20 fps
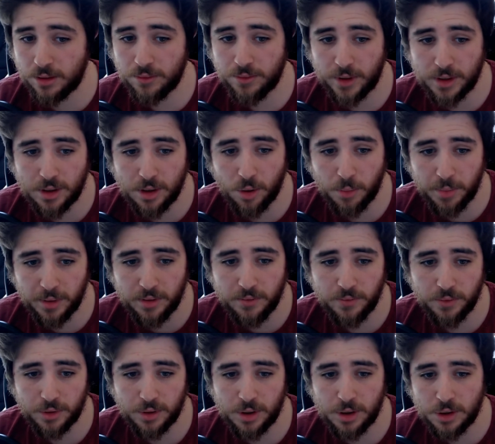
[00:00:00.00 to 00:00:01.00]
already open
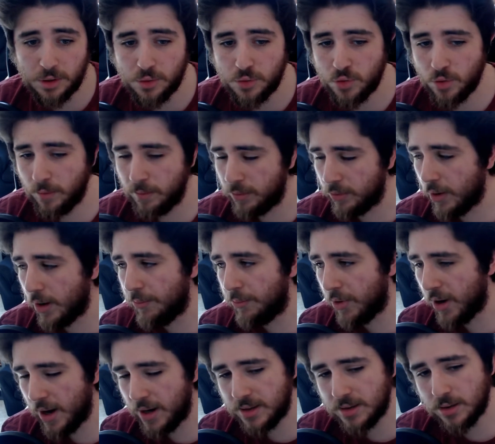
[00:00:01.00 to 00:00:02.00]
for the usual
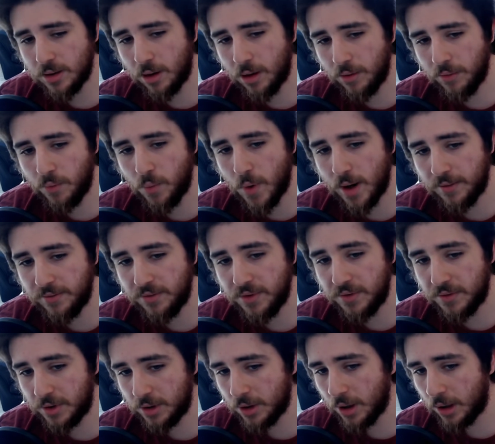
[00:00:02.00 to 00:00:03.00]
price of
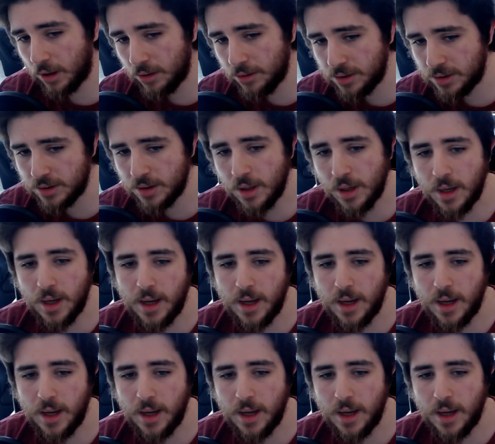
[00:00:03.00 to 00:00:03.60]
$150,